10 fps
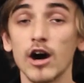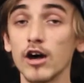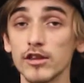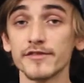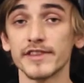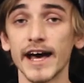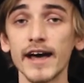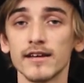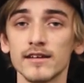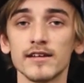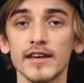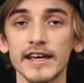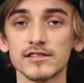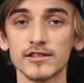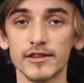All of that
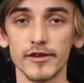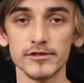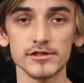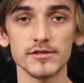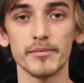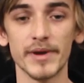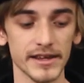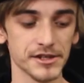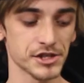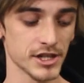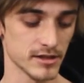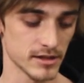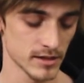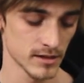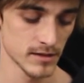is closed by the shield.
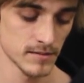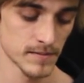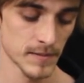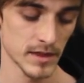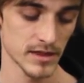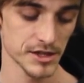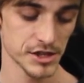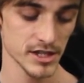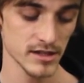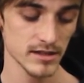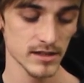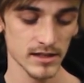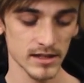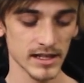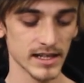The shield
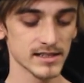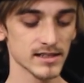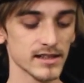is a